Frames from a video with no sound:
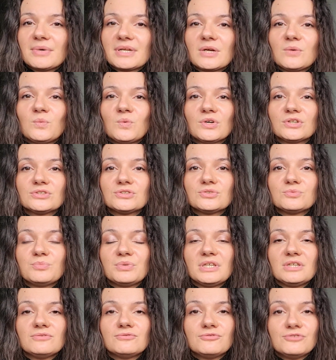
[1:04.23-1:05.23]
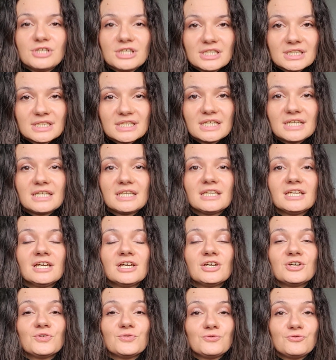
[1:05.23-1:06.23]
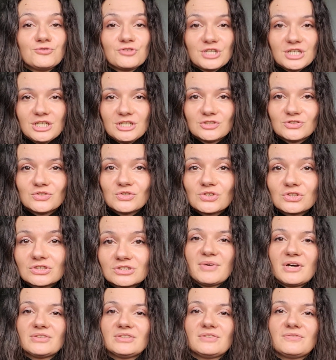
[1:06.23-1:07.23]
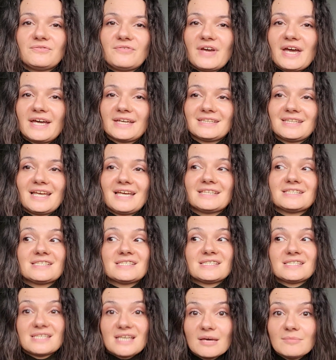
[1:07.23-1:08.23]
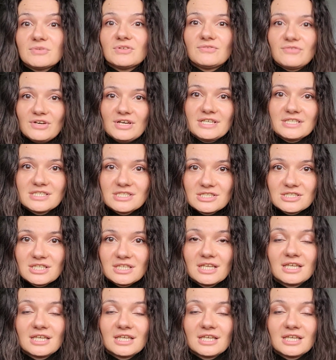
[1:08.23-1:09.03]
but I want to be really real about the fact that some of us,